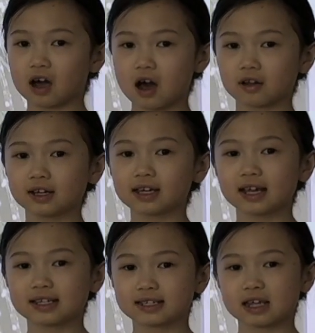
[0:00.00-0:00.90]
calling
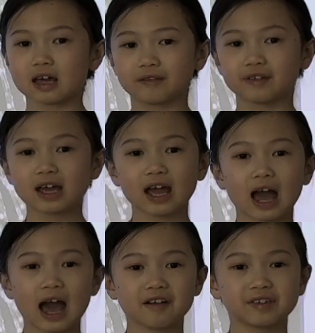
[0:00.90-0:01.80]
instead of
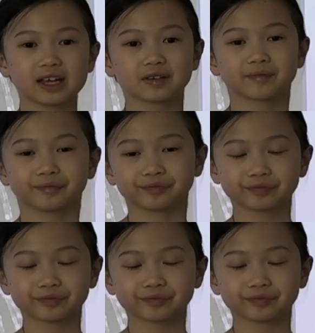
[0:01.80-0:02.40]
having